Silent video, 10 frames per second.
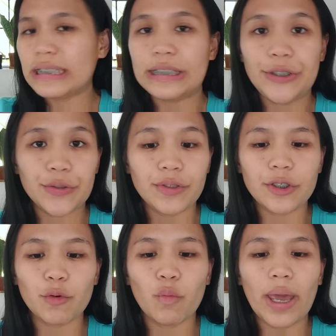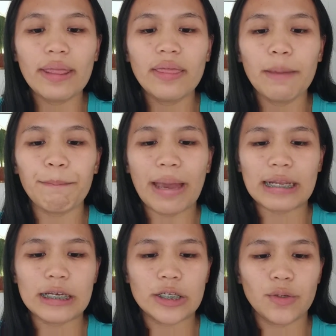is used when the
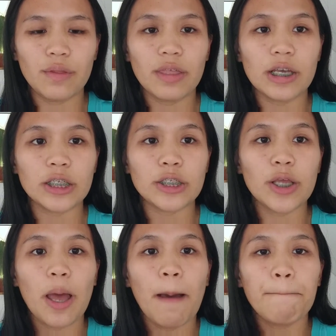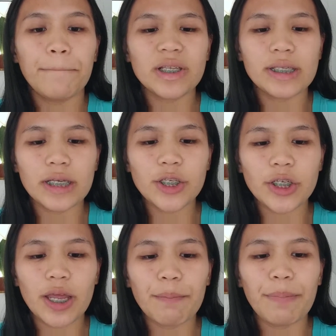impacted tooth is
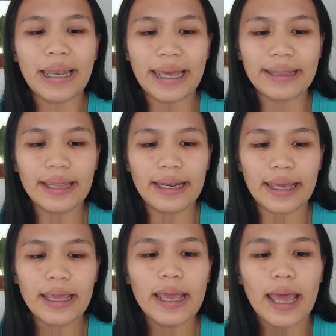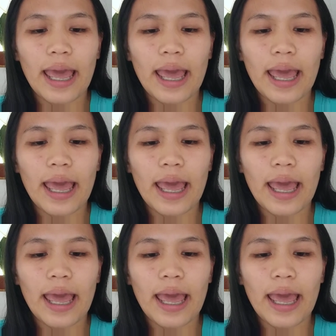positioned palatally,